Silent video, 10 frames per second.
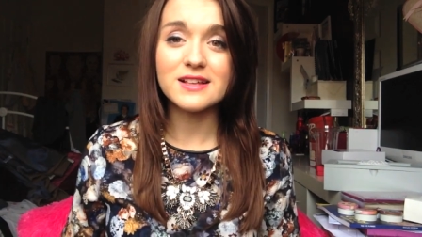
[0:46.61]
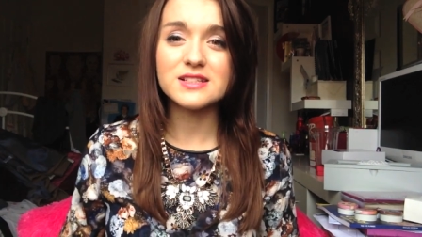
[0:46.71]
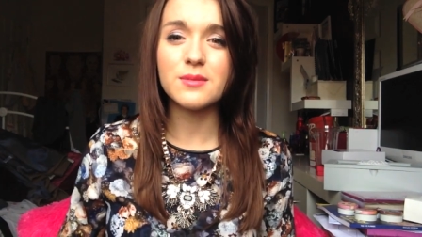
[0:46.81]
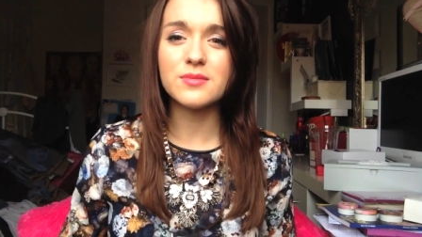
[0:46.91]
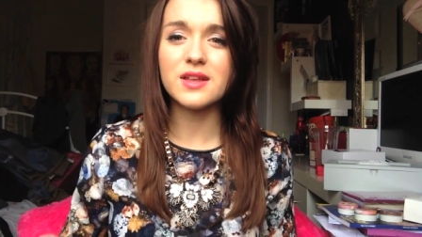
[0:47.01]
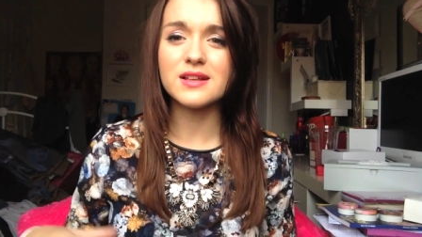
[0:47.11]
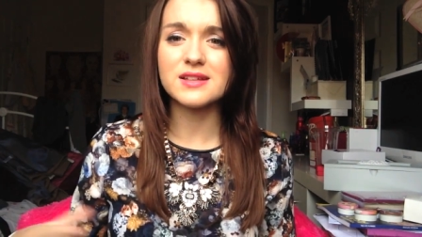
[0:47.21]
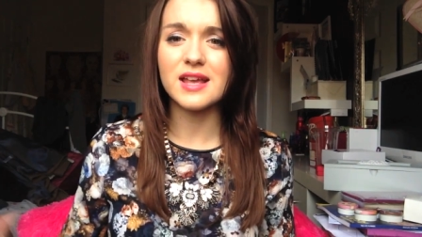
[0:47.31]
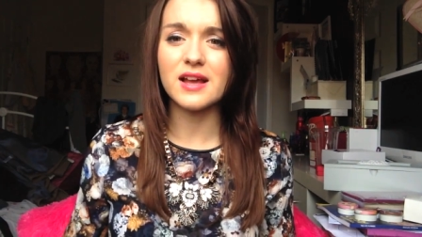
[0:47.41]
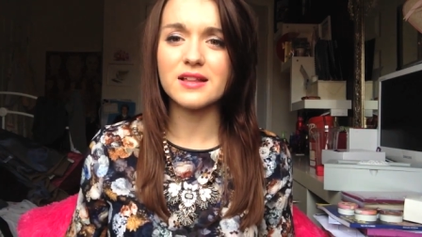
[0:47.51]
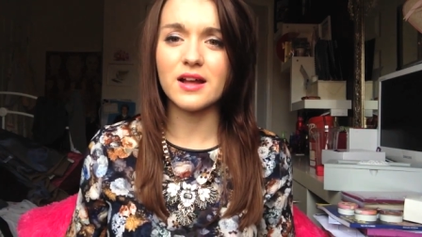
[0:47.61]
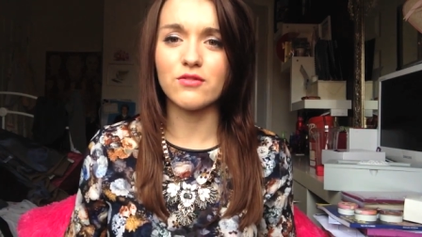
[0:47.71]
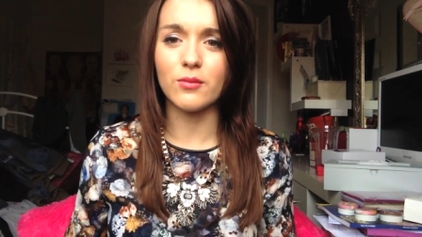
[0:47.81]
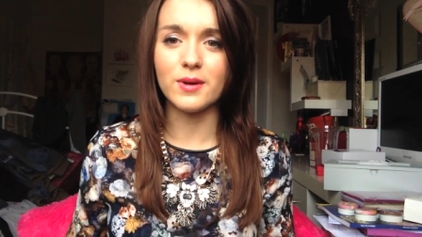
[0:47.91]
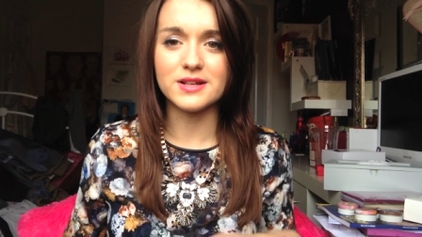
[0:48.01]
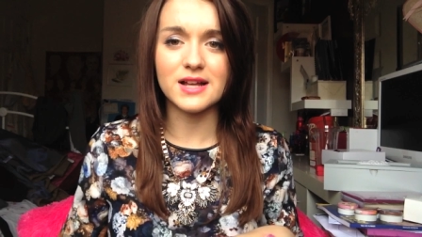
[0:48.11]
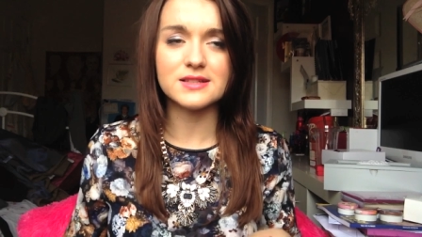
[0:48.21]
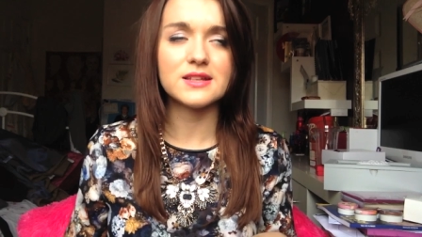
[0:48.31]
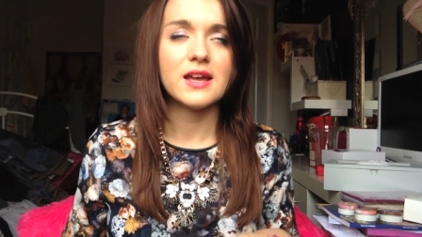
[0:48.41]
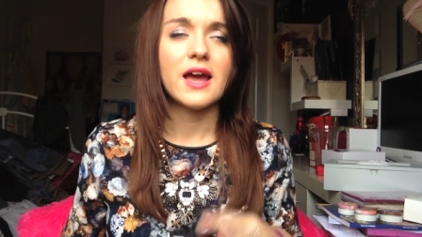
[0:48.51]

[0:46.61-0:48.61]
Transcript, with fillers: There's some things here that are from my dad's